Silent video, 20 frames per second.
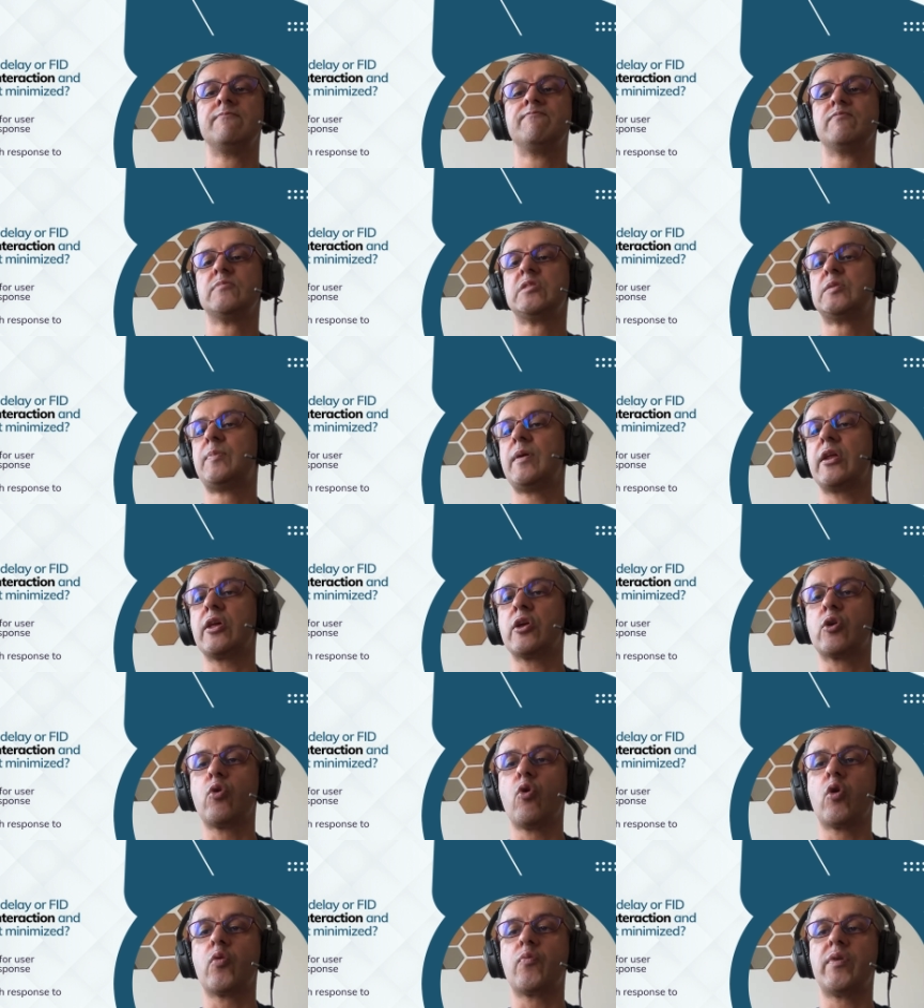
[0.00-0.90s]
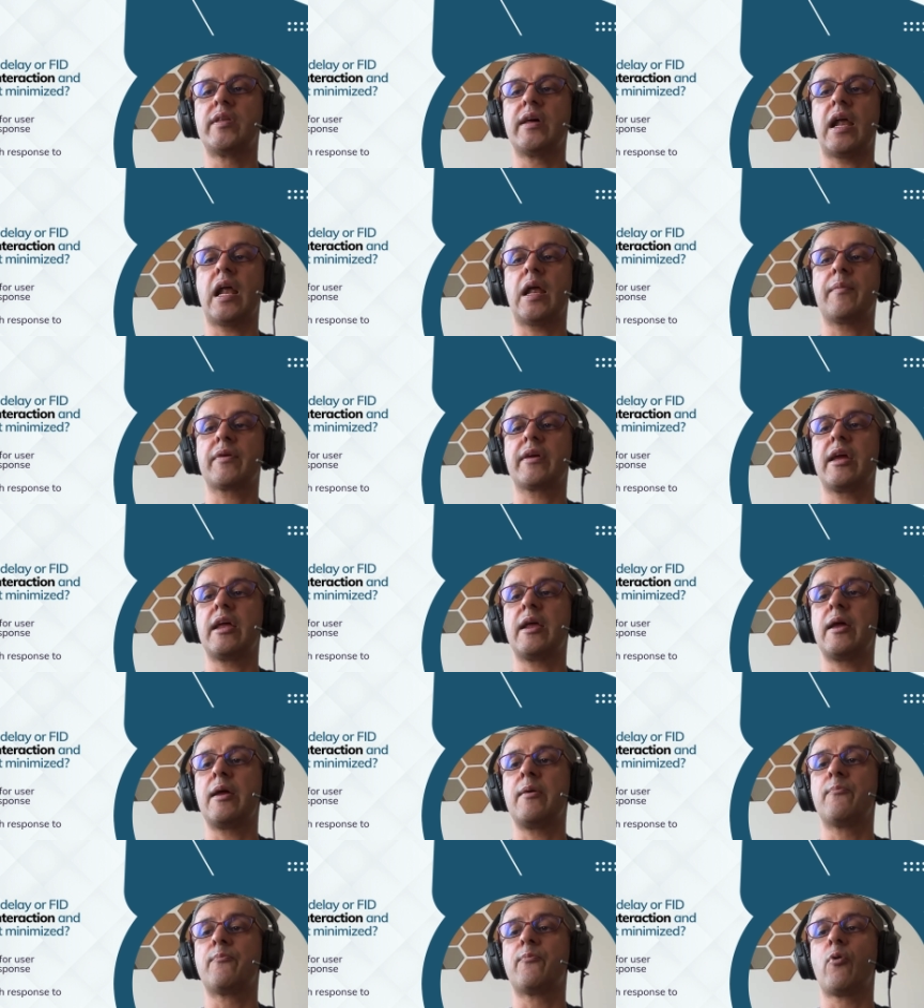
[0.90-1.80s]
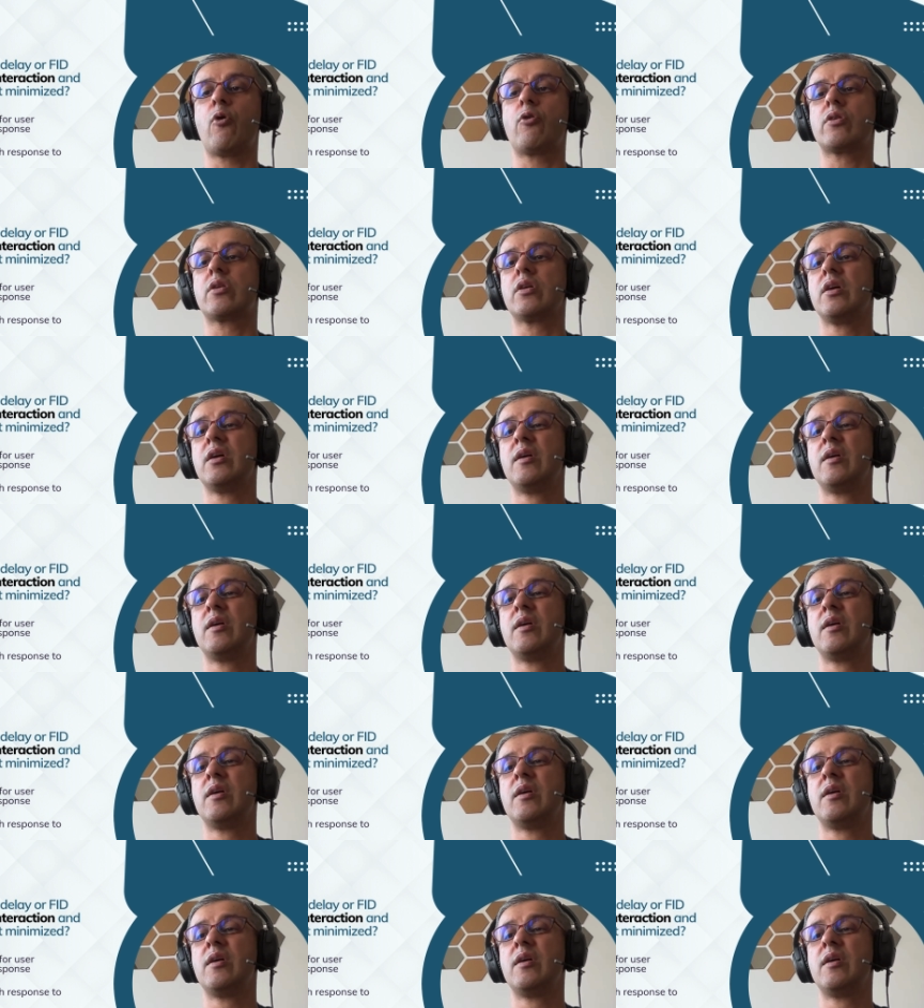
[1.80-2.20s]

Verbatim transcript: splitting code with dynamic import,